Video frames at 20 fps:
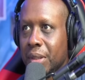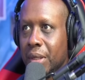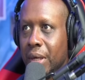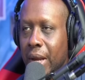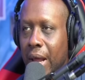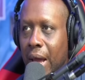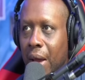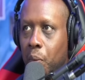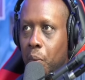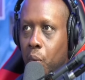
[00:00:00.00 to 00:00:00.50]

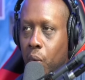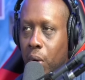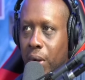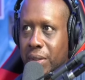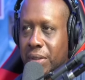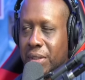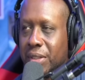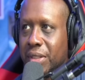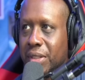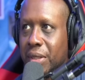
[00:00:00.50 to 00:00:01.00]
Not
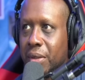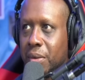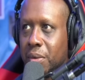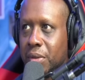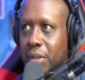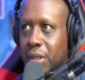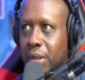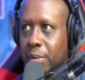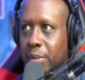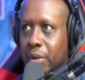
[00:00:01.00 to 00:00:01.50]
one single
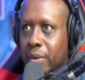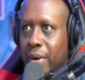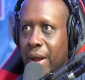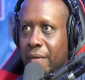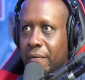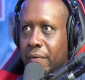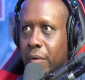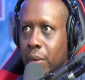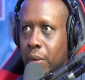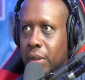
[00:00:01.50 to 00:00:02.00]

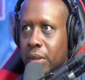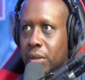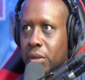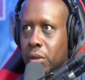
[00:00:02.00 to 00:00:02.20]
Democrat voted